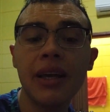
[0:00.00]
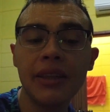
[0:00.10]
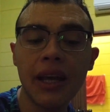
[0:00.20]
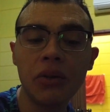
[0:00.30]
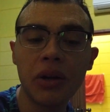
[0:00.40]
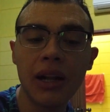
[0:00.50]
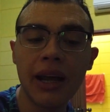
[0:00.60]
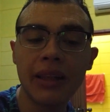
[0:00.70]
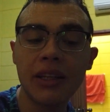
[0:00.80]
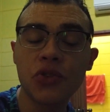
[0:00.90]
they look
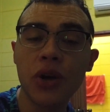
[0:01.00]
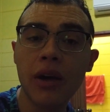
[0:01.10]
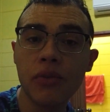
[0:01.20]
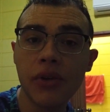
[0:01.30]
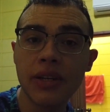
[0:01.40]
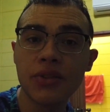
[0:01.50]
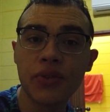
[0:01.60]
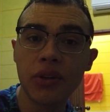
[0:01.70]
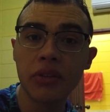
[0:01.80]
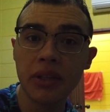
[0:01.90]
like the driveways
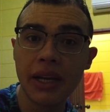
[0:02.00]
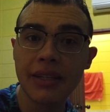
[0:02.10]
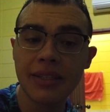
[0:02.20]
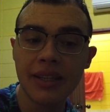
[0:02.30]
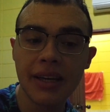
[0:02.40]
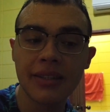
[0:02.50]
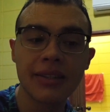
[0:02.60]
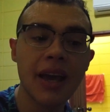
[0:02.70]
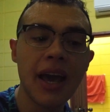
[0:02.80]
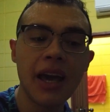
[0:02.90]
from the United States.